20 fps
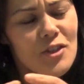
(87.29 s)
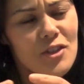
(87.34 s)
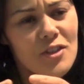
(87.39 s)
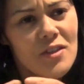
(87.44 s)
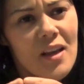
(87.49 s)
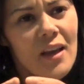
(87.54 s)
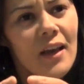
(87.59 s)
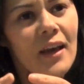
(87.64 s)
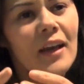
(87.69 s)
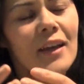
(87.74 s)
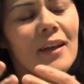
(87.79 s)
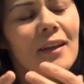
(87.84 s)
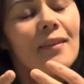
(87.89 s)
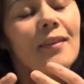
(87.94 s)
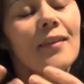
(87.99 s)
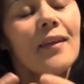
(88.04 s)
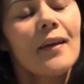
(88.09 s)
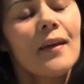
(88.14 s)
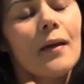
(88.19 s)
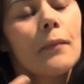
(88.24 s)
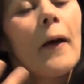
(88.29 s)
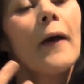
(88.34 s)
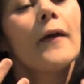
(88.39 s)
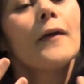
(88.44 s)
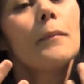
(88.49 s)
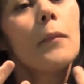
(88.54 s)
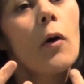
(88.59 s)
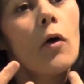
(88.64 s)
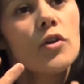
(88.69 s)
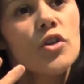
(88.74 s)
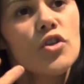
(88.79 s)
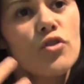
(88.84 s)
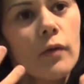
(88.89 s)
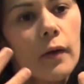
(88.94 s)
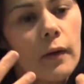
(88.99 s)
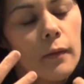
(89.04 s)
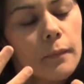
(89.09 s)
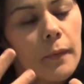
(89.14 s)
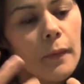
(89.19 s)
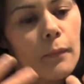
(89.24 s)
You think about your posture a
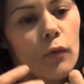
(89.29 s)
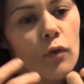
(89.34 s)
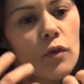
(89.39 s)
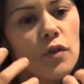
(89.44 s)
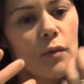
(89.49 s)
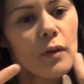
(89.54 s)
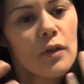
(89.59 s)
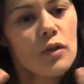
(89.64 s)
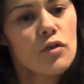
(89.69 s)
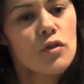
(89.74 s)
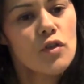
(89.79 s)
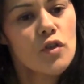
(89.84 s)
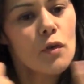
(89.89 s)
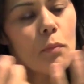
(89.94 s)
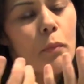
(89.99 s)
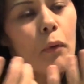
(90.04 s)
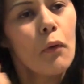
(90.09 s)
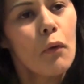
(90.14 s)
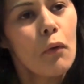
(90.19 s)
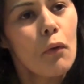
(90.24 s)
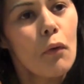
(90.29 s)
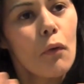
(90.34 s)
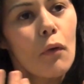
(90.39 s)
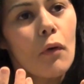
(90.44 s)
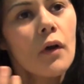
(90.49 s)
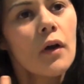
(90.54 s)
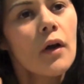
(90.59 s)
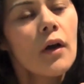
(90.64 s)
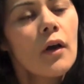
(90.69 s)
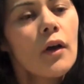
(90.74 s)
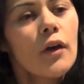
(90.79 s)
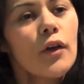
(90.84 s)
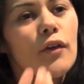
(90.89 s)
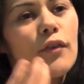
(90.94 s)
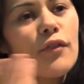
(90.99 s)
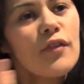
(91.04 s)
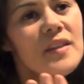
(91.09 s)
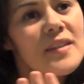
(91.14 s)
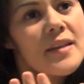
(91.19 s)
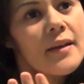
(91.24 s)
little bit more, so it does support
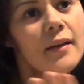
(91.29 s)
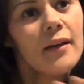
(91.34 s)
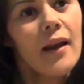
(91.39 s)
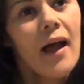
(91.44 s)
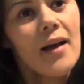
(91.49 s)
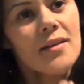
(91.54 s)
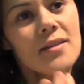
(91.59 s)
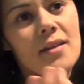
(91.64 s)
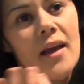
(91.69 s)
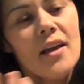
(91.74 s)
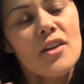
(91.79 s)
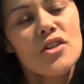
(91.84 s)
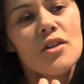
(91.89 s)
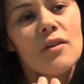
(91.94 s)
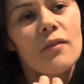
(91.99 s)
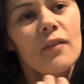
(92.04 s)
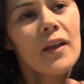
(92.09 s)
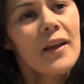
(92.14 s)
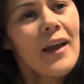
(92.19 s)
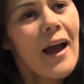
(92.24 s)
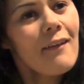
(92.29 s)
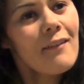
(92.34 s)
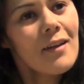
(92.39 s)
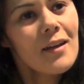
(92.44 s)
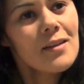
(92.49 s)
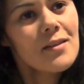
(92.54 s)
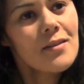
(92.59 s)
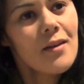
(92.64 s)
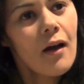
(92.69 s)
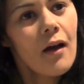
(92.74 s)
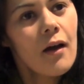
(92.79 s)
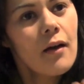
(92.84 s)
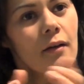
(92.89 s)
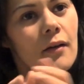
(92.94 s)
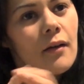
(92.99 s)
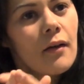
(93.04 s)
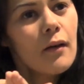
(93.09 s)
your physicalisation of the character.